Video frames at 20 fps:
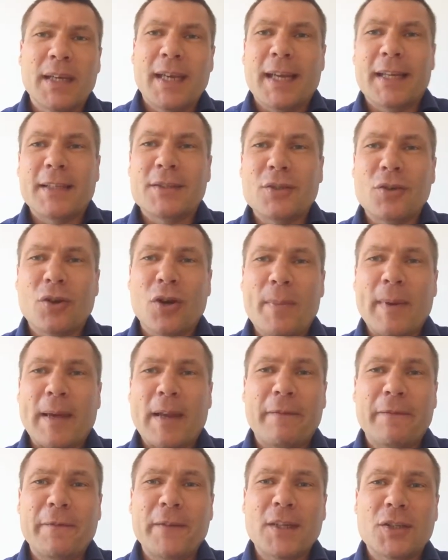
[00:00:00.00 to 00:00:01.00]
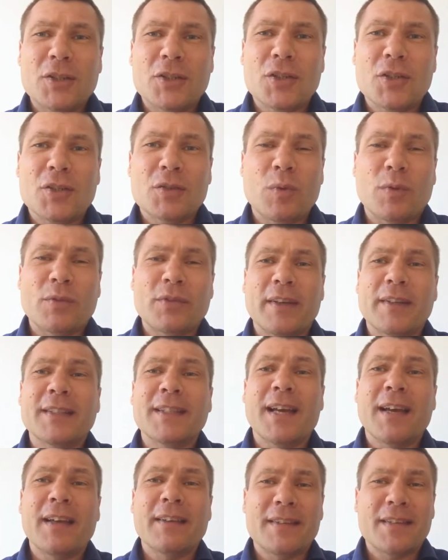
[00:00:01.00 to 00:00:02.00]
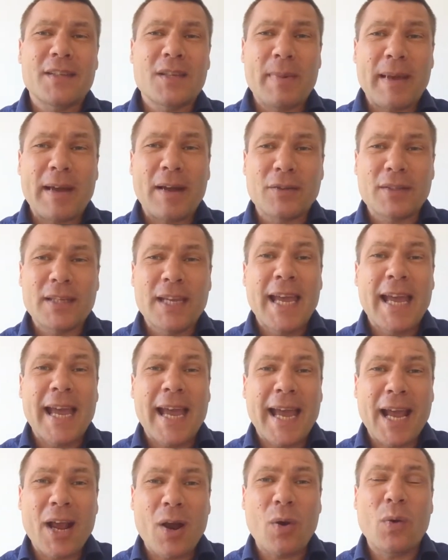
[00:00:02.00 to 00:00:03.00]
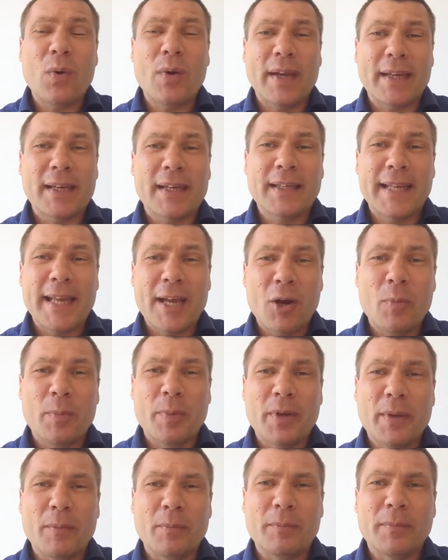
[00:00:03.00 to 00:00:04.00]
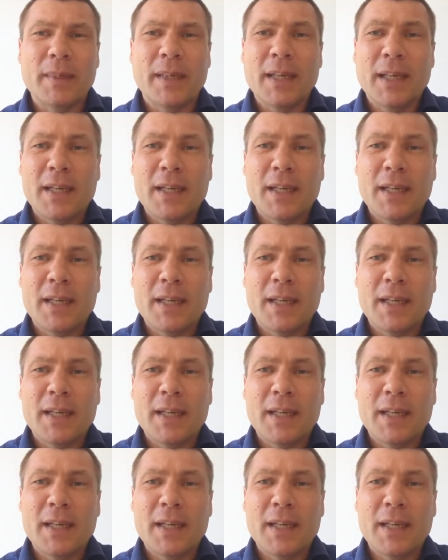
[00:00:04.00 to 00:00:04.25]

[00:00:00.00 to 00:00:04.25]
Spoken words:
It's not about the features, what something does, it's about how it can help them.